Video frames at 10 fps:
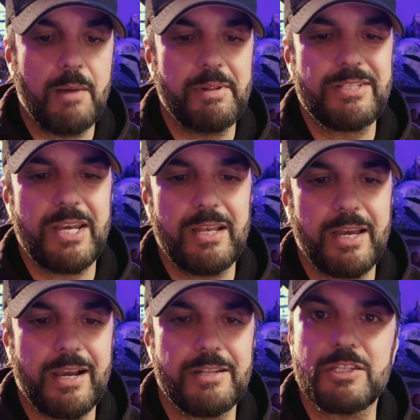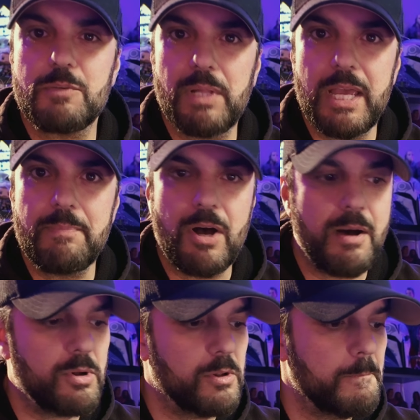let's say like a display
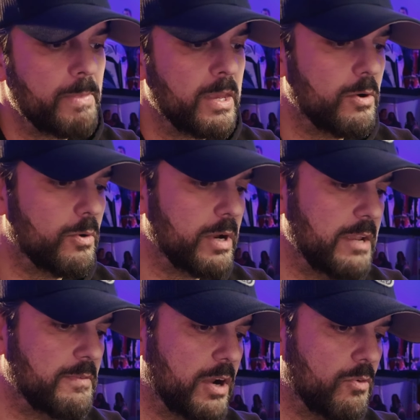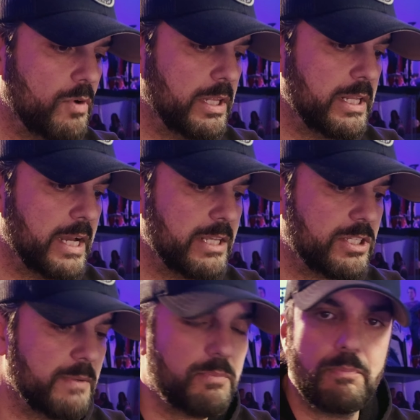pommel or even a really nice
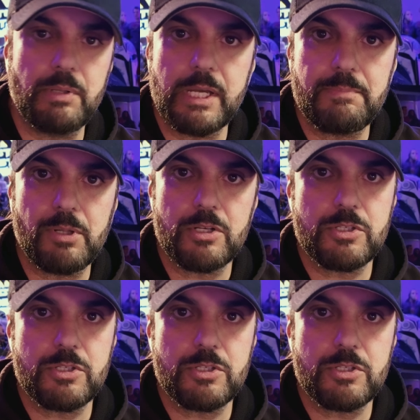simple blade plug,